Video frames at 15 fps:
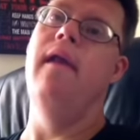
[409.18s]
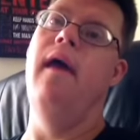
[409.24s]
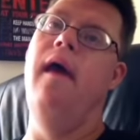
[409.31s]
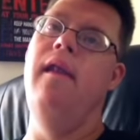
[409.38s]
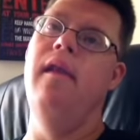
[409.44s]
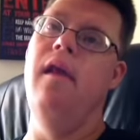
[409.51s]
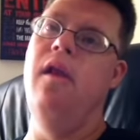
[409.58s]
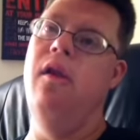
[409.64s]

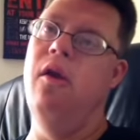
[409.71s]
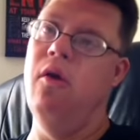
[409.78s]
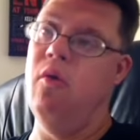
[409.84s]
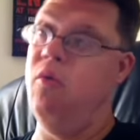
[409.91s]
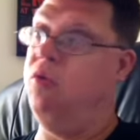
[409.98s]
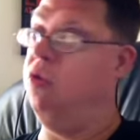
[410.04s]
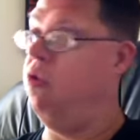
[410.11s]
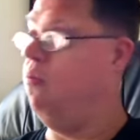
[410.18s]
Lightning
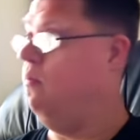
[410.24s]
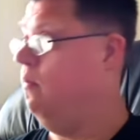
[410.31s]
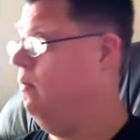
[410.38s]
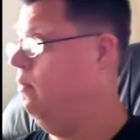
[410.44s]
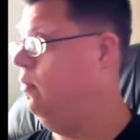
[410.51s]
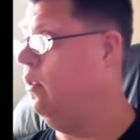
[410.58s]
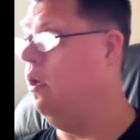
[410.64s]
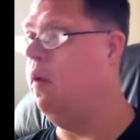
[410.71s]
News.
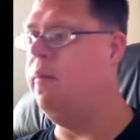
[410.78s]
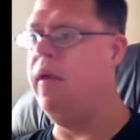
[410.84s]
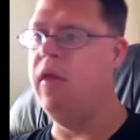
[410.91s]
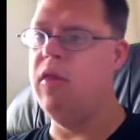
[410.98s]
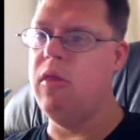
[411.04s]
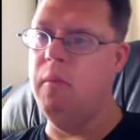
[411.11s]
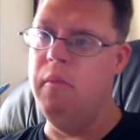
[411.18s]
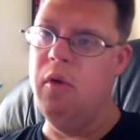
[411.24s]
There'll be
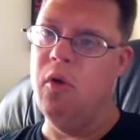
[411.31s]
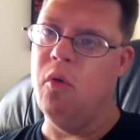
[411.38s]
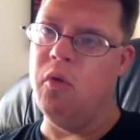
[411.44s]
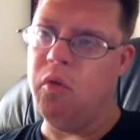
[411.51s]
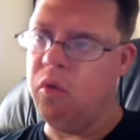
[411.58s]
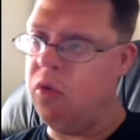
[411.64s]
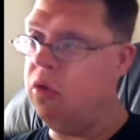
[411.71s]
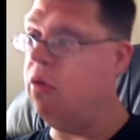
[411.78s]
some
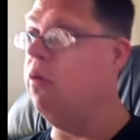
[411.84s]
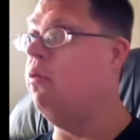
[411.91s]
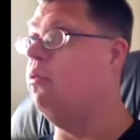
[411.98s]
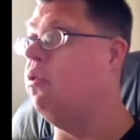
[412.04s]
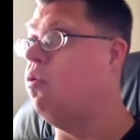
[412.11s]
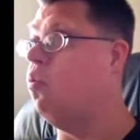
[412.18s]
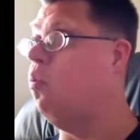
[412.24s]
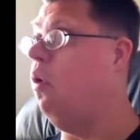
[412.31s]
news
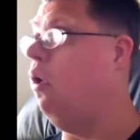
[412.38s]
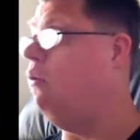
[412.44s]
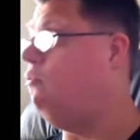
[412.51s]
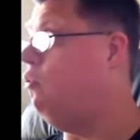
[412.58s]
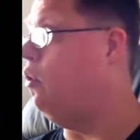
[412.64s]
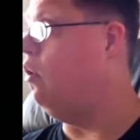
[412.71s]
this week for